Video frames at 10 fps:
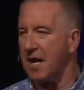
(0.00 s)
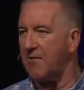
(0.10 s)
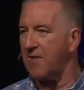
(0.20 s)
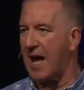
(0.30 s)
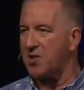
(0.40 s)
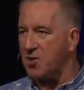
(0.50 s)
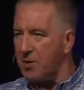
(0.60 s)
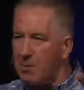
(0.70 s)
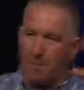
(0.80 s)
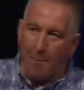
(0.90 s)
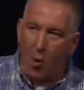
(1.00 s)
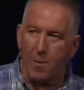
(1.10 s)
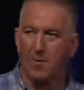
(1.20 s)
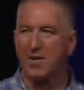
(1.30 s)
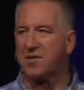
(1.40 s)
kind of flat screen,
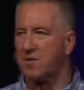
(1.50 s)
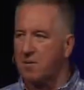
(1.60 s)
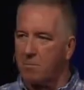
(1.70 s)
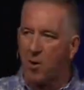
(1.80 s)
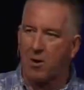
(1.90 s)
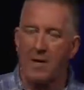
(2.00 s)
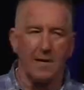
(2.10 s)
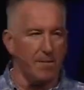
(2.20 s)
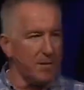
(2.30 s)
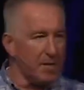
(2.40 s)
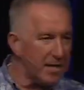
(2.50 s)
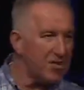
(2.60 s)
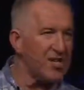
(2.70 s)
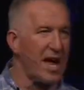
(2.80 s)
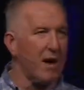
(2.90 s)
more picture, more, you know, get
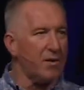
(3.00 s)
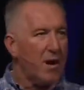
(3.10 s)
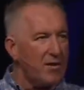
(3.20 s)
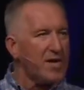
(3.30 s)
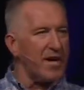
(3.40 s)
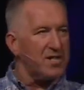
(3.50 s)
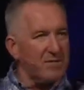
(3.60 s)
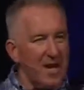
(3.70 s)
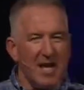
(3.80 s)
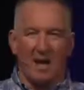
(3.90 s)
the sound, all that kind of stuff.